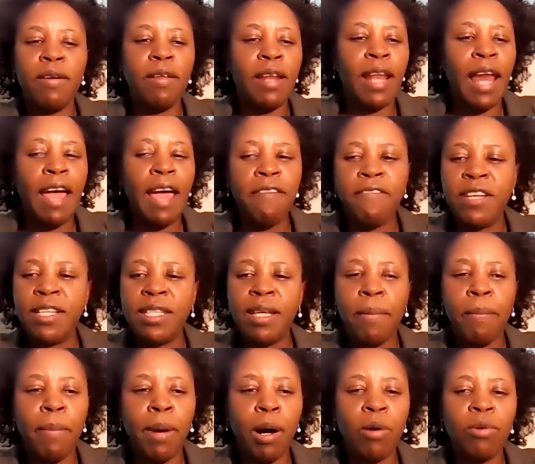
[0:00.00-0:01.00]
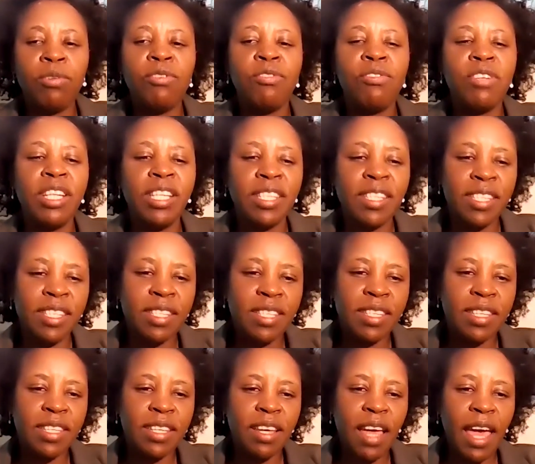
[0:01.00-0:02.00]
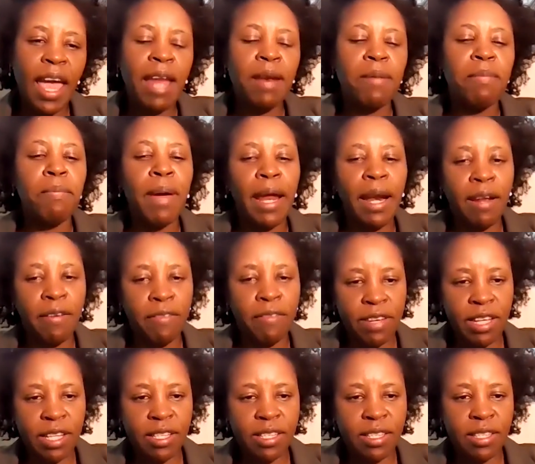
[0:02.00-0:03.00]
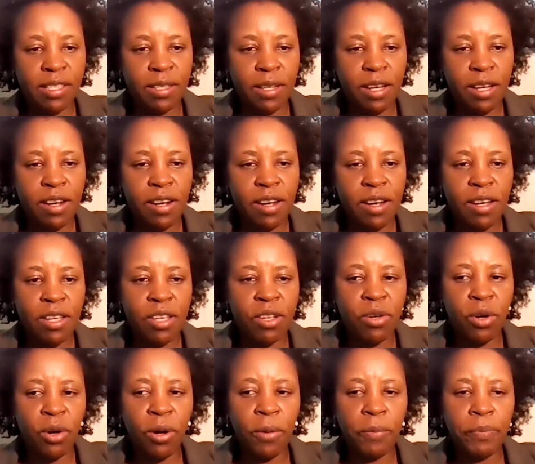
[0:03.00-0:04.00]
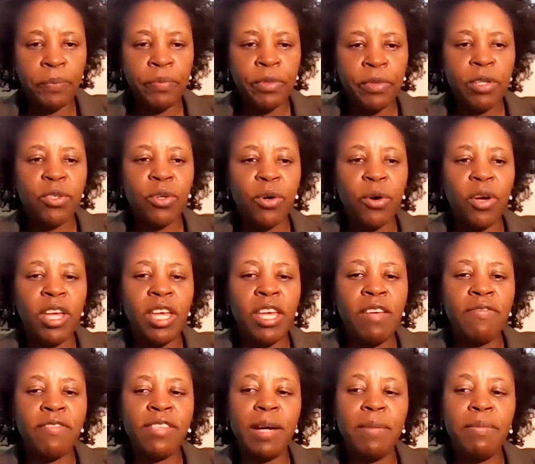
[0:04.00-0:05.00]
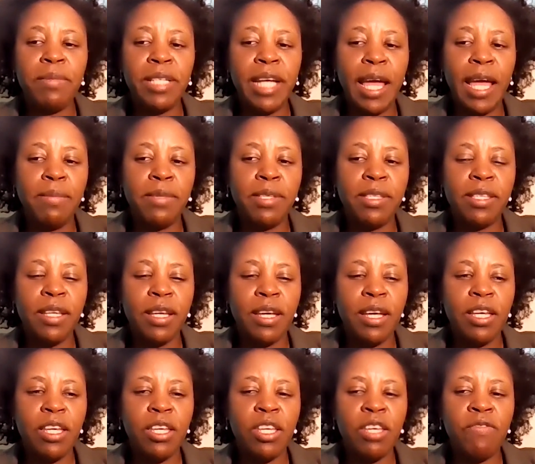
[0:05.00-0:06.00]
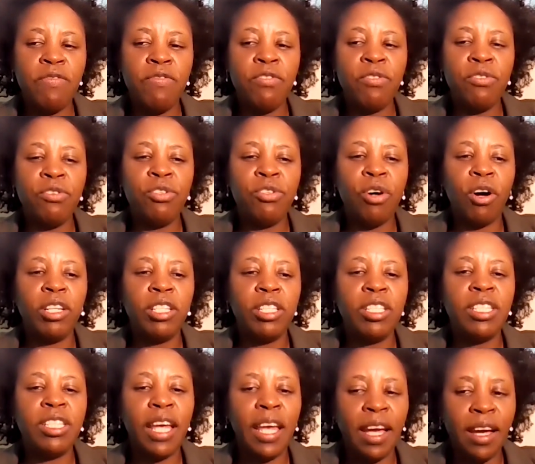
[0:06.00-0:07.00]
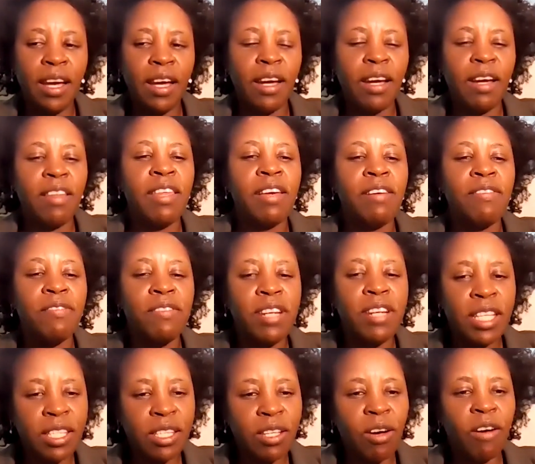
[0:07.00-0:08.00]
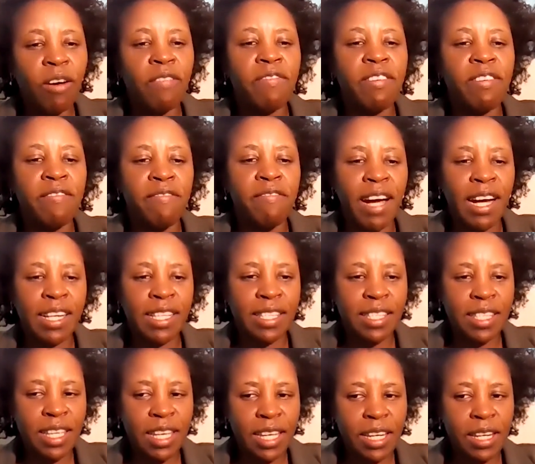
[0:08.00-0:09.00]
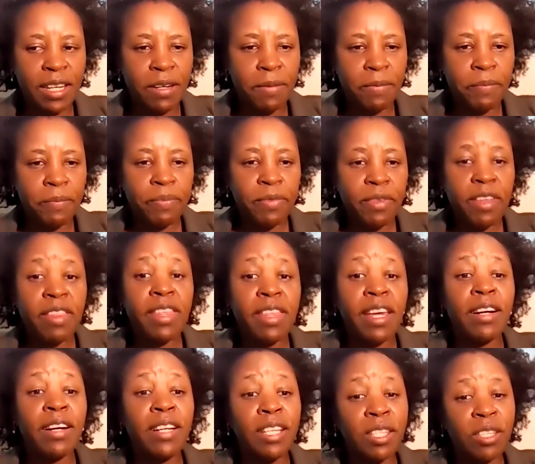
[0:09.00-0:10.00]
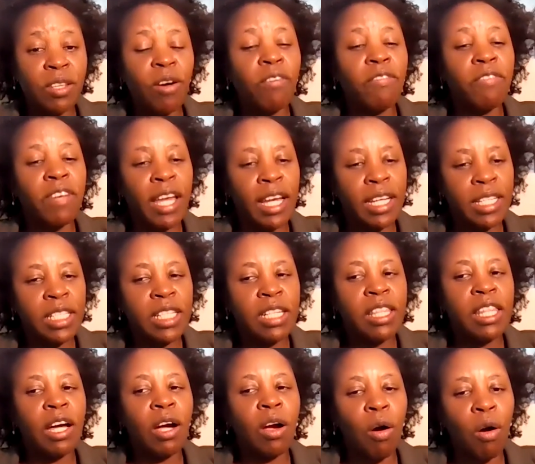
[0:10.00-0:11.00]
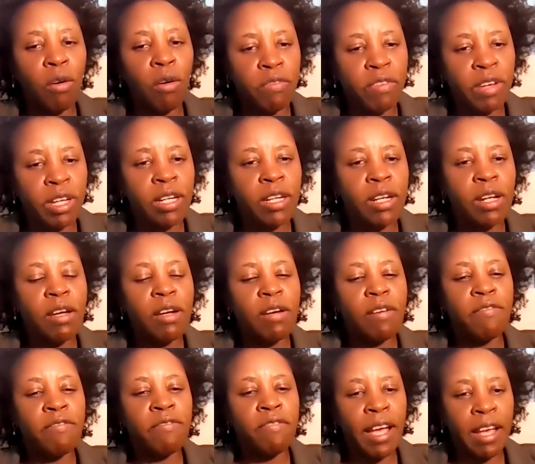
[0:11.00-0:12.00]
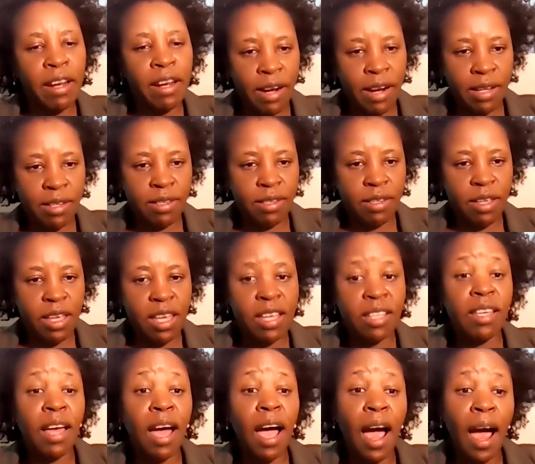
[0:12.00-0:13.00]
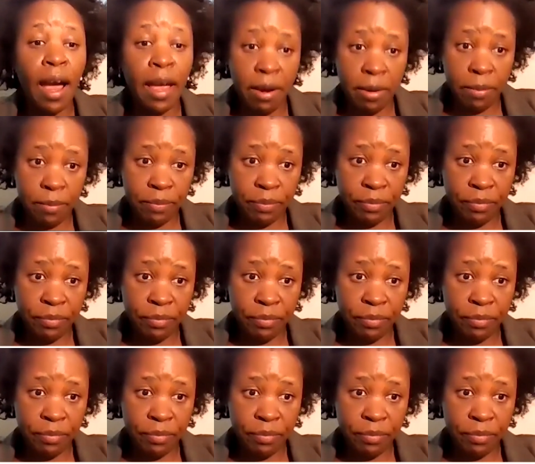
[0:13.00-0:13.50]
life is about risks and benefits, you know? So if you don't take the risk of the vaccine, the risk of getting the COVID virus is higher.